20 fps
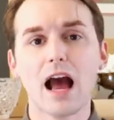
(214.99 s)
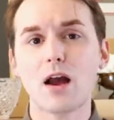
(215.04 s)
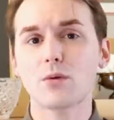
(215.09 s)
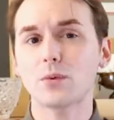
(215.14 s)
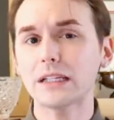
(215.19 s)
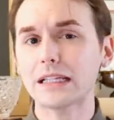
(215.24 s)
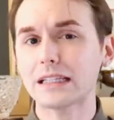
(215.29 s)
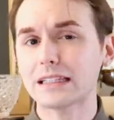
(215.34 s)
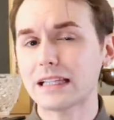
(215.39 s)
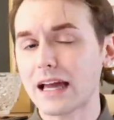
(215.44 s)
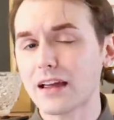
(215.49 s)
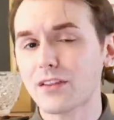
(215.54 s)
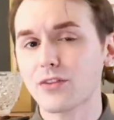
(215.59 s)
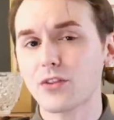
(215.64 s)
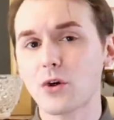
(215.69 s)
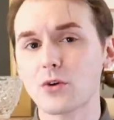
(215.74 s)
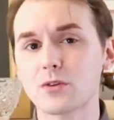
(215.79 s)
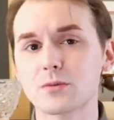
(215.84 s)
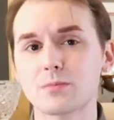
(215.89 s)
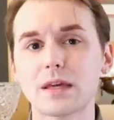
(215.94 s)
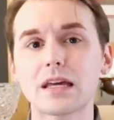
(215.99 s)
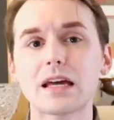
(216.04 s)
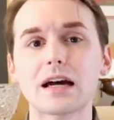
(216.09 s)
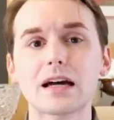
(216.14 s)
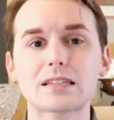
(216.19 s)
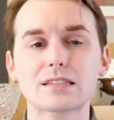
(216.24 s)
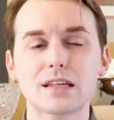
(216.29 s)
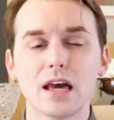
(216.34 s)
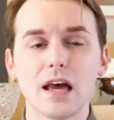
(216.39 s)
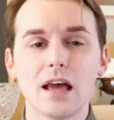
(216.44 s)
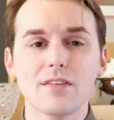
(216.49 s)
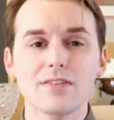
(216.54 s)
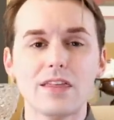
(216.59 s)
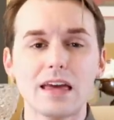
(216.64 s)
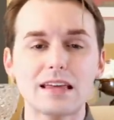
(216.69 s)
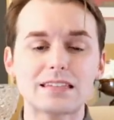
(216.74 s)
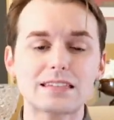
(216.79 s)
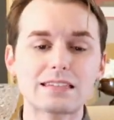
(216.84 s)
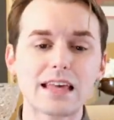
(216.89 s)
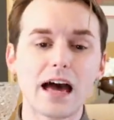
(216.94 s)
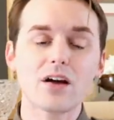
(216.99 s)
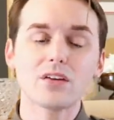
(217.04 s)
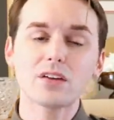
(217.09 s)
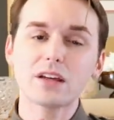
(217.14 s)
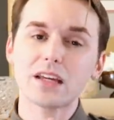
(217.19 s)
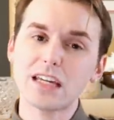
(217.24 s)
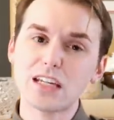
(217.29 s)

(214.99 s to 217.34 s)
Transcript: I really like those because they sell